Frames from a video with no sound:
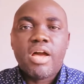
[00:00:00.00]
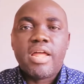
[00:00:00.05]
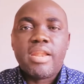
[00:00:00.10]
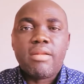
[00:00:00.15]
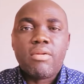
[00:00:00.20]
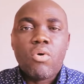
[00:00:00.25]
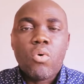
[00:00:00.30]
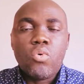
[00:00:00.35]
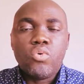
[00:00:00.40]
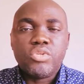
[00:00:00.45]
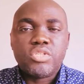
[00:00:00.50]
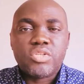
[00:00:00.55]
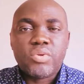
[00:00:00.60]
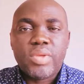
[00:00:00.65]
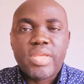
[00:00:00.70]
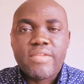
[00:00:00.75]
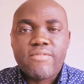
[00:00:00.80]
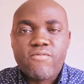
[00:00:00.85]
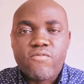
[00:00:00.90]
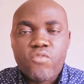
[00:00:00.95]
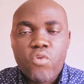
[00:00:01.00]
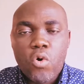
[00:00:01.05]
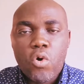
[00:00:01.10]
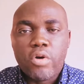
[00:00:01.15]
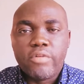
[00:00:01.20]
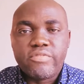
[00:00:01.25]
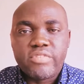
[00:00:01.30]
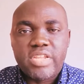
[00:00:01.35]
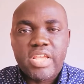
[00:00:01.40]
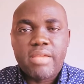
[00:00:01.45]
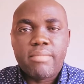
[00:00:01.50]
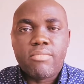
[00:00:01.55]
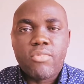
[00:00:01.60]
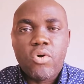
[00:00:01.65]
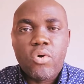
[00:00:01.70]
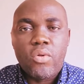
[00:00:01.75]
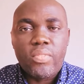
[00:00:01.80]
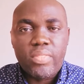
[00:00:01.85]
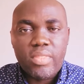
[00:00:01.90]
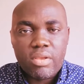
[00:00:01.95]
and also involve them
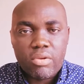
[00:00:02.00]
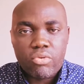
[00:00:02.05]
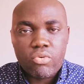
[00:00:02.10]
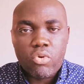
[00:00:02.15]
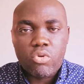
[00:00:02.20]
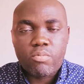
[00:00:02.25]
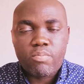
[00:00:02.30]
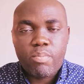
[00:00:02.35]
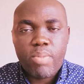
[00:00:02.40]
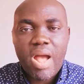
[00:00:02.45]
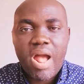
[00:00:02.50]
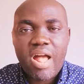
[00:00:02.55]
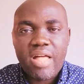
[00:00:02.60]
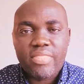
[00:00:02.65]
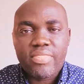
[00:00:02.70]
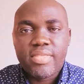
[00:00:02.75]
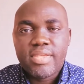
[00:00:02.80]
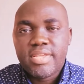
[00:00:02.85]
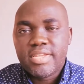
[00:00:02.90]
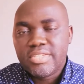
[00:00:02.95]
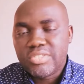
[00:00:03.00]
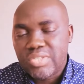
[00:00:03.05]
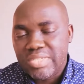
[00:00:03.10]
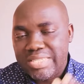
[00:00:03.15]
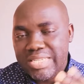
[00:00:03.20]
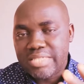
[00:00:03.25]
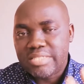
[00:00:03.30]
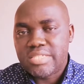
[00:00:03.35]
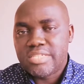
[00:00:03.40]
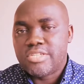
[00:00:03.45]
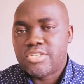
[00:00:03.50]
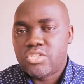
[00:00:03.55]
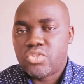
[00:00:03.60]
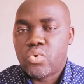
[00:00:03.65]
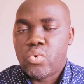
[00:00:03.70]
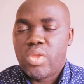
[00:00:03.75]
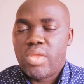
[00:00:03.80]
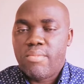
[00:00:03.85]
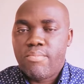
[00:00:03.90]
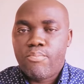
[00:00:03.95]
on the growth path. So this is
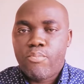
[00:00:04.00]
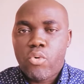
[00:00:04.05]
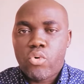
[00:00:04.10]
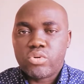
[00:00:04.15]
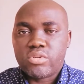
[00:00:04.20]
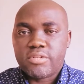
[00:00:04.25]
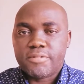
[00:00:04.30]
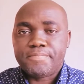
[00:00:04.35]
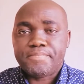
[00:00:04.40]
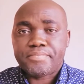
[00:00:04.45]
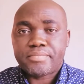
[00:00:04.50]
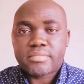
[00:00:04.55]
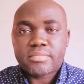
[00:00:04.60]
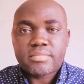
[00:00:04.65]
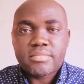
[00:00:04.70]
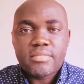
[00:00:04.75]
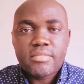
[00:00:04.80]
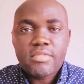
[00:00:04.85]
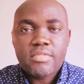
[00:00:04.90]
so important.